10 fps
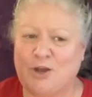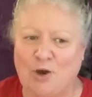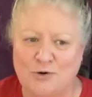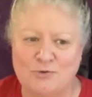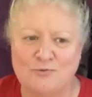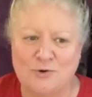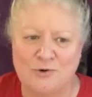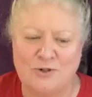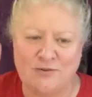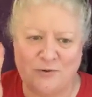Golden
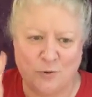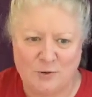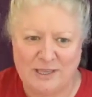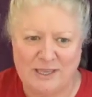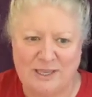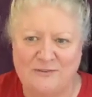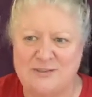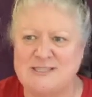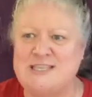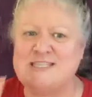rule of all
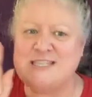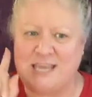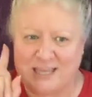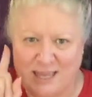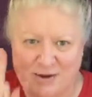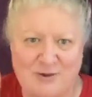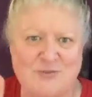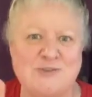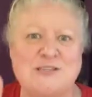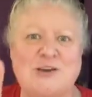caregivers is take care of
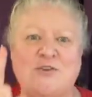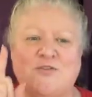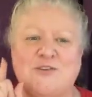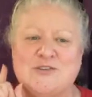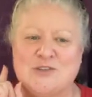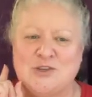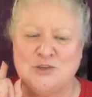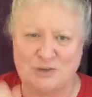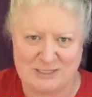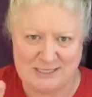yourself so
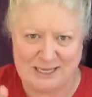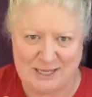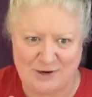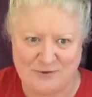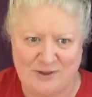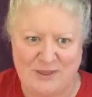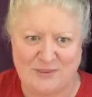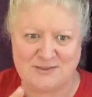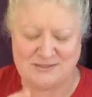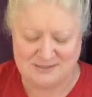you can take care of
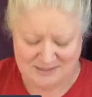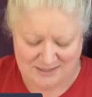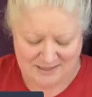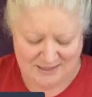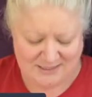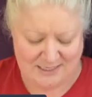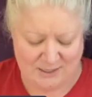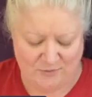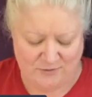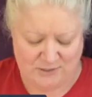others. Take
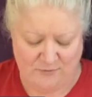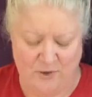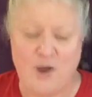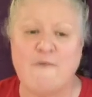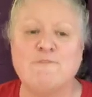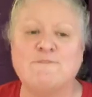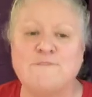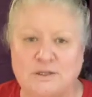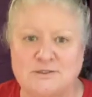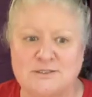care of yourself
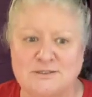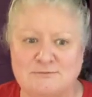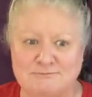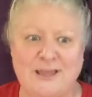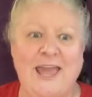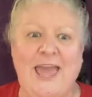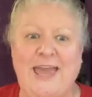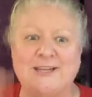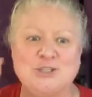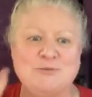first.
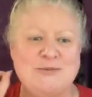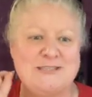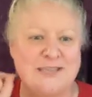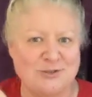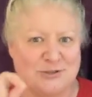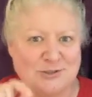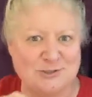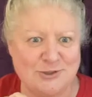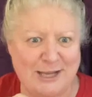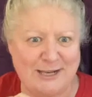And it should be scheduled
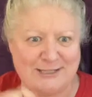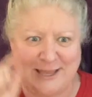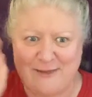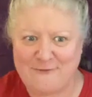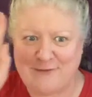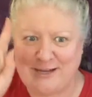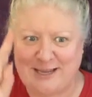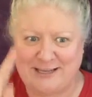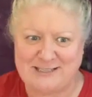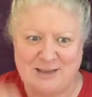into your calendar every
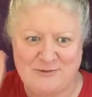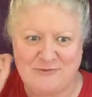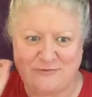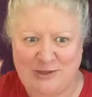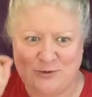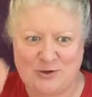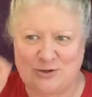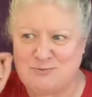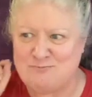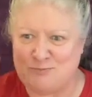day to have a feel
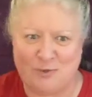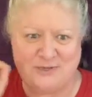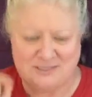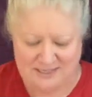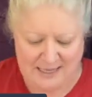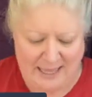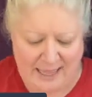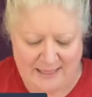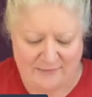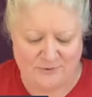good moment.
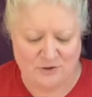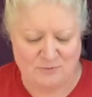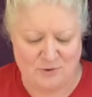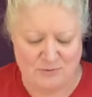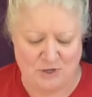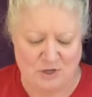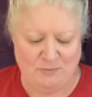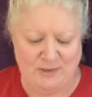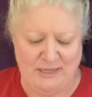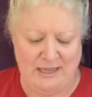And that feel good moment
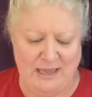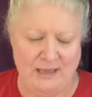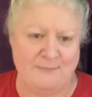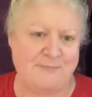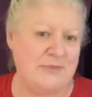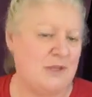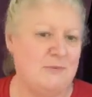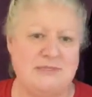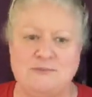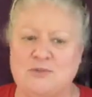could be um,
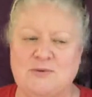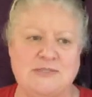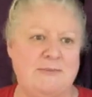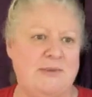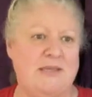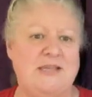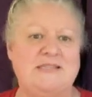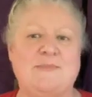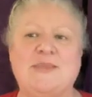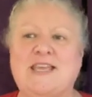could be something doing something
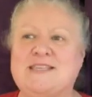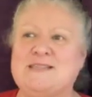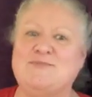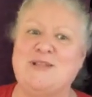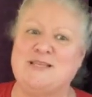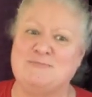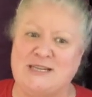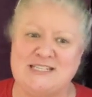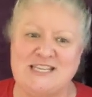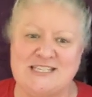something as simple as
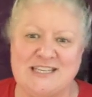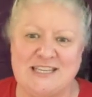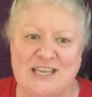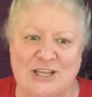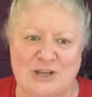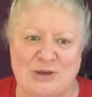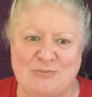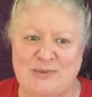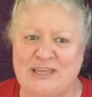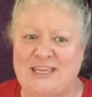meditating. It
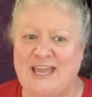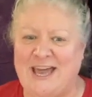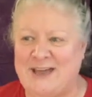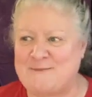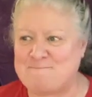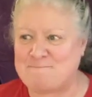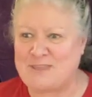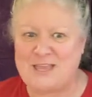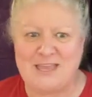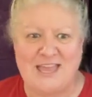could be um,
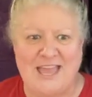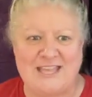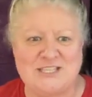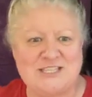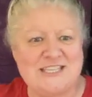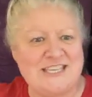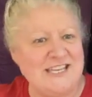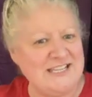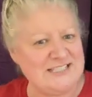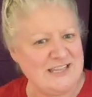it's just
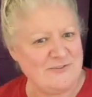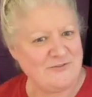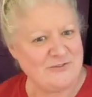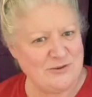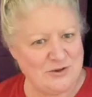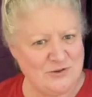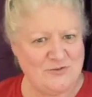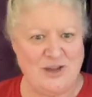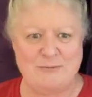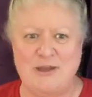getting into that feel good
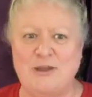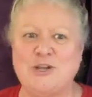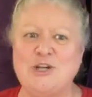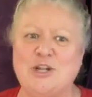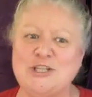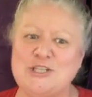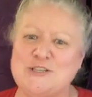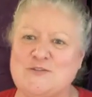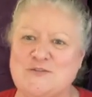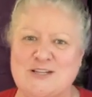vibe, acknowledging
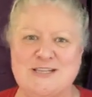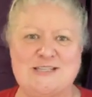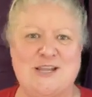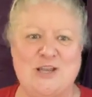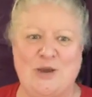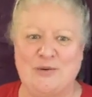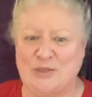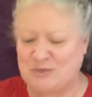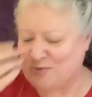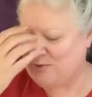the feelings that are
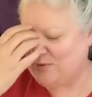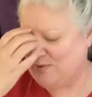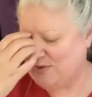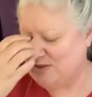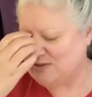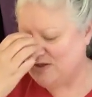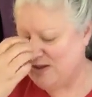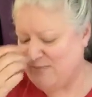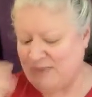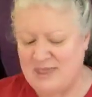going through you at the
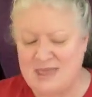time.